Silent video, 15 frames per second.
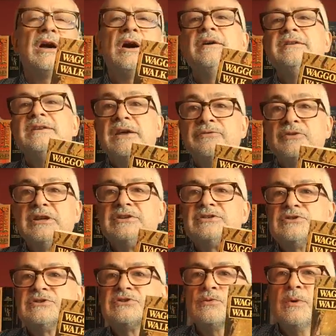I never
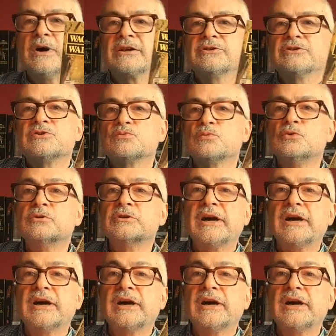listened to Waggoner's Walk.